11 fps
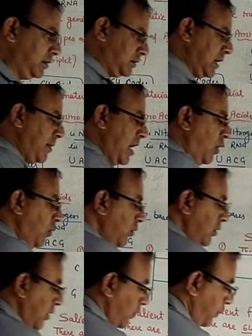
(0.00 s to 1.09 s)
Somehow,
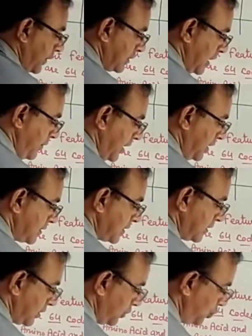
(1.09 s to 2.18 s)
firstly we will
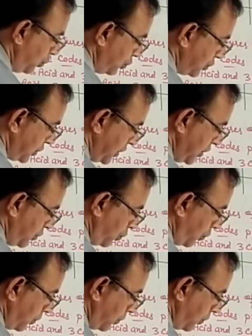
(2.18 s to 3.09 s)
discuss UCU.